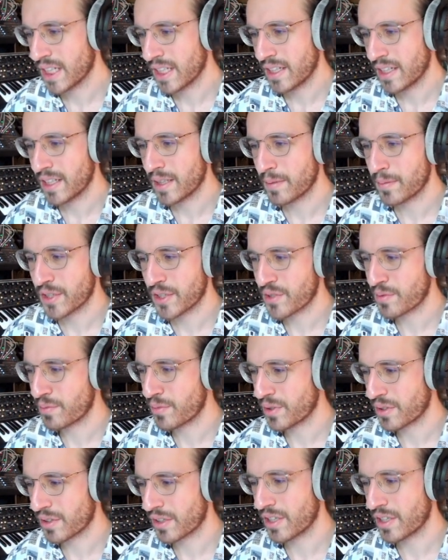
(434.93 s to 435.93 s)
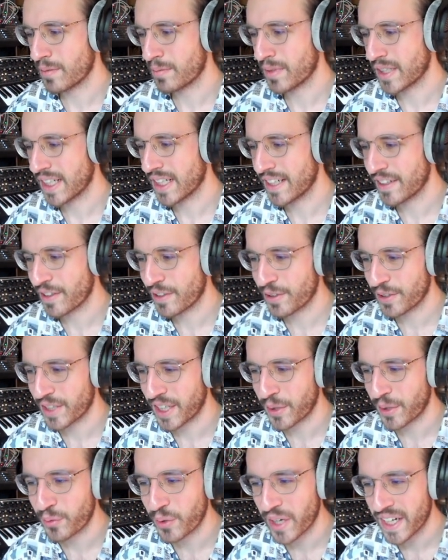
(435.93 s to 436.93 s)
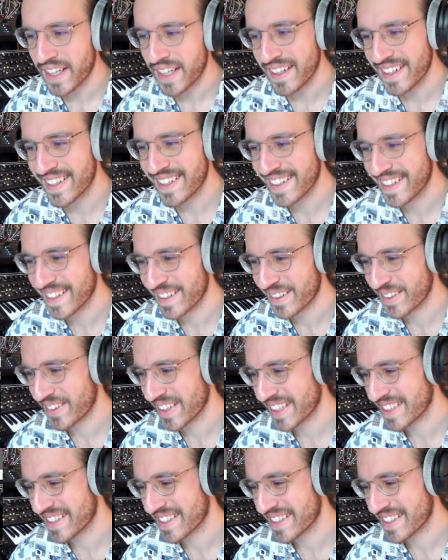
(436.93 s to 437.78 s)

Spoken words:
in a much more complicated looking way, right?